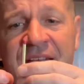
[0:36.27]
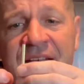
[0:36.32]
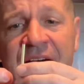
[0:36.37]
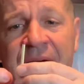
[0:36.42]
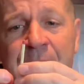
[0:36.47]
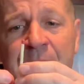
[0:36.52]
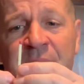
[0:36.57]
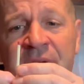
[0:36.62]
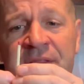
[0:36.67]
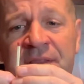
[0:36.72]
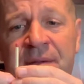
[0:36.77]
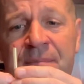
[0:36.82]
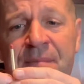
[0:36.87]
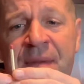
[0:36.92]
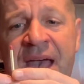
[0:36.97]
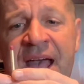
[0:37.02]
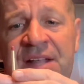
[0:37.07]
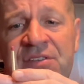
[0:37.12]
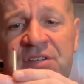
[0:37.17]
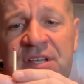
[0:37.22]
I put the
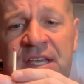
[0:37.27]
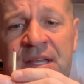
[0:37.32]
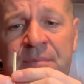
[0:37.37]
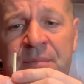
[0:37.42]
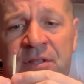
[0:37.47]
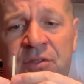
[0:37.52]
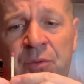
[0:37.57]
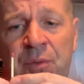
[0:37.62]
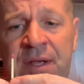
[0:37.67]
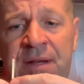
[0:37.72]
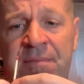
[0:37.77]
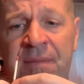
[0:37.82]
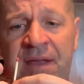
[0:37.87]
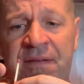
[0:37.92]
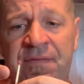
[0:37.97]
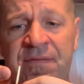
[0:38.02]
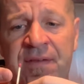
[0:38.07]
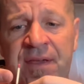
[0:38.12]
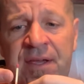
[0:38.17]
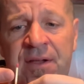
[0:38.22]
match in between
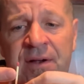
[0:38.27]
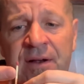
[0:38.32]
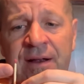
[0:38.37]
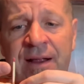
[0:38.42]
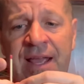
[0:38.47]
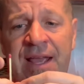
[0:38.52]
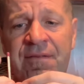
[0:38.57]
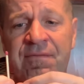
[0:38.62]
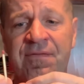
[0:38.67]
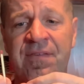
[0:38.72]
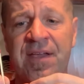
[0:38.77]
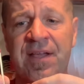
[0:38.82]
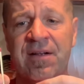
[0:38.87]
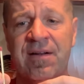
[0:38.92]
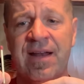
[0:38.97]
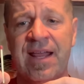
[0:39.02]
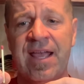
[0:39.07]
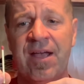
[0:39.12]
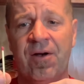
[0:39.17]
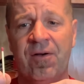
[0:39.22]
my finger and
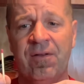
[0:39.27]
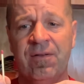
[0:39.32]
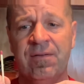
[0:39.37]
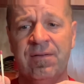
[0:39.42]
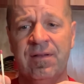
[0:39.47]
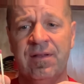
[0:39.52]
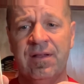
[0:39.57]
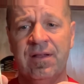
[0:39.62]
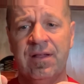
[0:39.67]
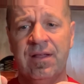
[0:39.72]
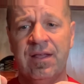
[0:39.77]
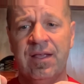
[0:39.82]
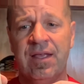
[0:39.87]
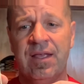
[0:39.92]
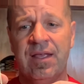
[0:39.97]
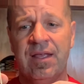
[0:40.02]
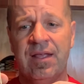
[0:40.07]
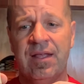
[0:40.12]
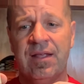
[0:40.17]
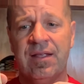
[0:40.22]
fingernail.
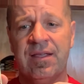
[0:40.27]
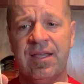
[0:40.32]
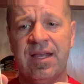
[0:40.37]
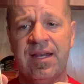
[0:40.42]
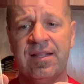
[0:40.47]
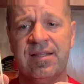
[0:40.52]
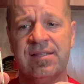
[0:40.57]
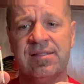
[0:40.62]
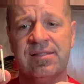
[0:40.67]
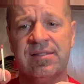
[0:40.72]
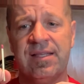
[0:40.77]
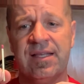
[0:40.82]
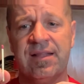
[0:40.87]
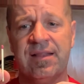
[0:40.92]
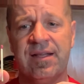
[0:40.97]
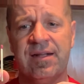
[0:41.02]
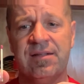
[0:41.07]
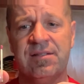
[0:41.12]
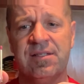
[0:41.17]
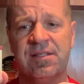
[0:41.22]
Get it to
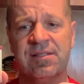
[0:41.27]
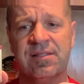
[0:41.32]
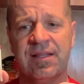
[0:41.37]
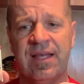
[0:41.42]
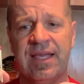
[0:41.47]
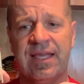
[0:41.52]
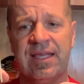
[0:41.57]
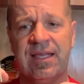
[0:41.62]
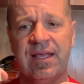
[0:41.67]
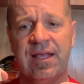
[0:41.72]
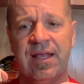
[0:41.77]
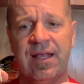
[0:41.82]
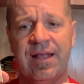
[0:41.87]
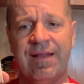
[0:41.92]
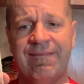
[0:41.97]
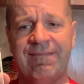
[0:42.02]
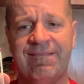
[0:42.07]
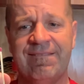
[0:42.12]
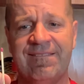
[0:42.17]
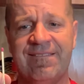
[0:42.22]
stick there just like,
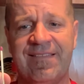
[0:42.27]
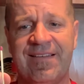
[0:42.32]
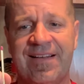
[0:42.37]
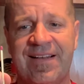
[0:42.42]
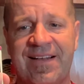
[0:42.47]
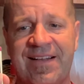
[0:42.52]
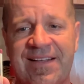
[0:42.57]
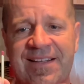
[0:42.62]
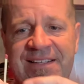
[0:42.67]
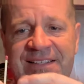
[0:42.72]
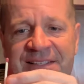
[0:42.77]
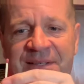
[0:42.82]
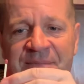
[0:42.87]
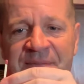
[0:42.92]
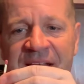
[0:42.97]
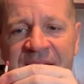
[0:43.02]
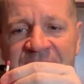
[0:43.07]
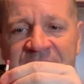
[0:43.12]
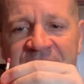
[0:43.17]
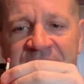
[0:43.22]

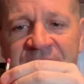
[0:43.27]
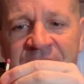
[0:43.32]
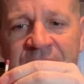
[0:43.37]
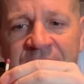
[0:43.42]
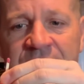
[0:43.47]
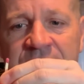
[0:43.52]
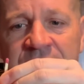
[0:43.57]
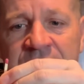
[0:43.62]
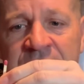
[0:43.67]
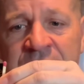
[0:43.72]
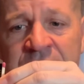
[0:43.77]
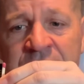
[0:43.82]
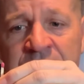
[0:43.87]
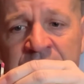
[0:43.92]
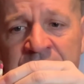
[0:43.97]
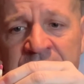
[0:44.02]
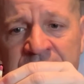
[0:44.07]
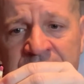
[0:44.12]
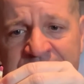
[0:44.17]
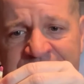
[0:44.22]
sometimes it's harder to
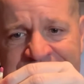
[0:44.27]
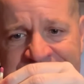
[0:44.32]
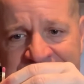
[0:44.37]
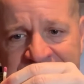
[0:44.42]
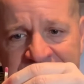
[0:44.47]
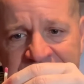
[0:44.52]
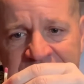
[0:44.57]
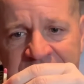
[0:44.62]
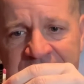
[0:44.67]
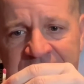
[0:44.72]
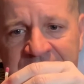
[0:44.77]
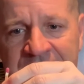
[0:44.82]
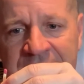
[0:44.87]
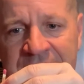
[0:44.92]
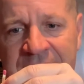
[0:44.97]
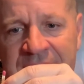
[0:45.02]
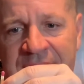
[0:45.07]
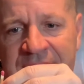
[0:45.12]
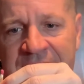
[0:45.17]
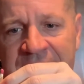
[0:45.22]
do than,
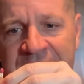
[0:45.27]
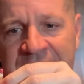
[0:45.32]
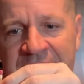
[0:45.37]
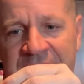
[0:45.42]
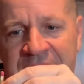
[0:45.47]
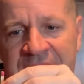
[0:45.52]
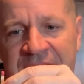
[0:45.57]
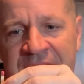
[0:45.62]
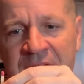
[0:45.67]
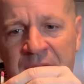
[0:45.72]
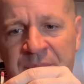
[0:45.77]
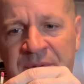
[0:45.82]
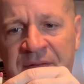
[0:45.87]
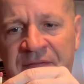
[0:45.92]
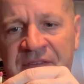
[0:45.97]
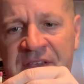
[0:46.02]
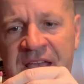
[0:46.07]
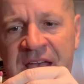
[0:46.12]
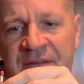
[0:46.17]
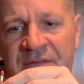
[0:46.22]
it helps
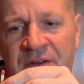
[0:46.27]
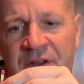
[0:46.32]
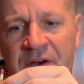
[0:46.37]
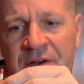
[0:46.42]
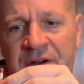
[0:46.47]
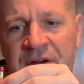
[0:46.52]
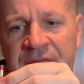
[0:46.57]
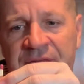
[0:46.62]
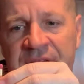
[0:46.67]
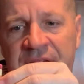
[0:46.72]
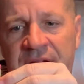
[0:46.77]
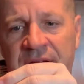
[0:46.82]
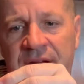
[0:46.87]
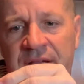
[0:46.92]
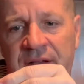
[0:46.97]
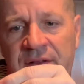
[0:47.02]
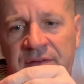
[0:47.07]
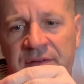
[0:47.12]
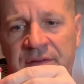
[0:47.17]
if you have longer fingernails,